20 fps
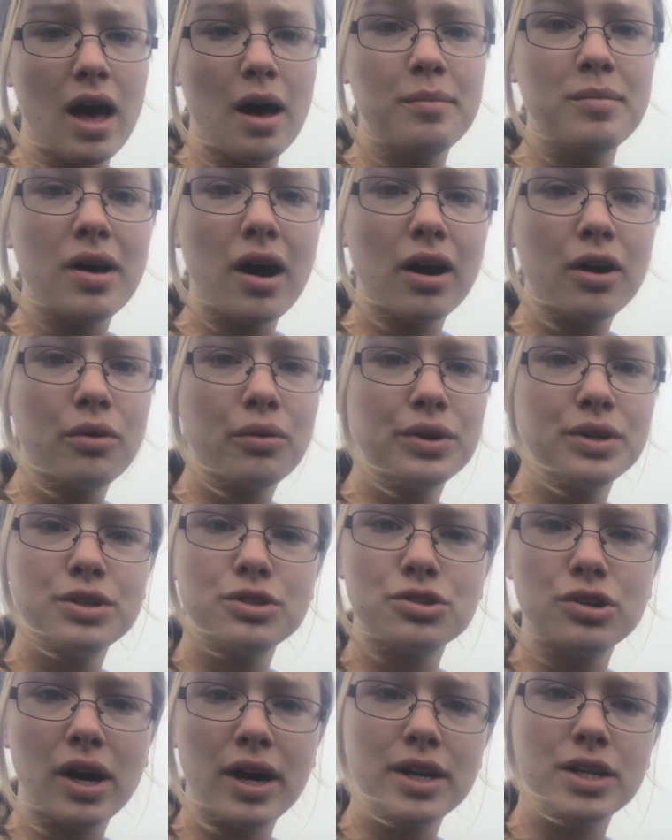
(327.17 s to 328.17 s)
I'm not going to
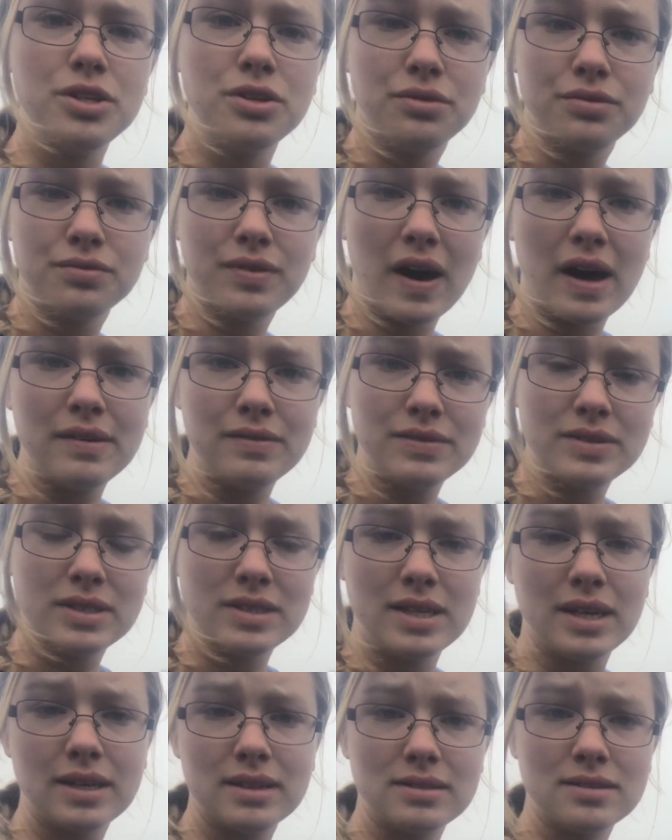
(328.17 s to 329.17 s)
try to do 5,
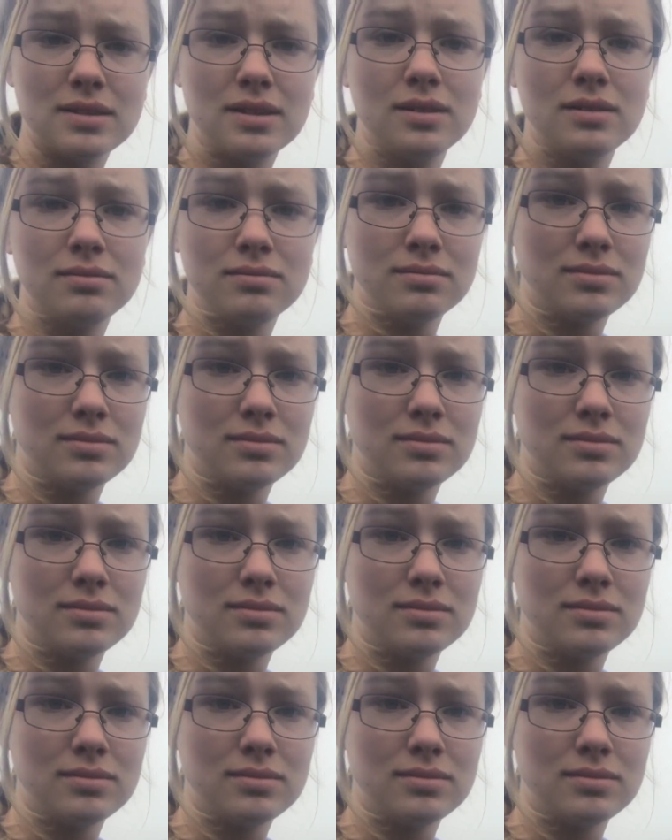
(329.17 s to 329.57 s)
6,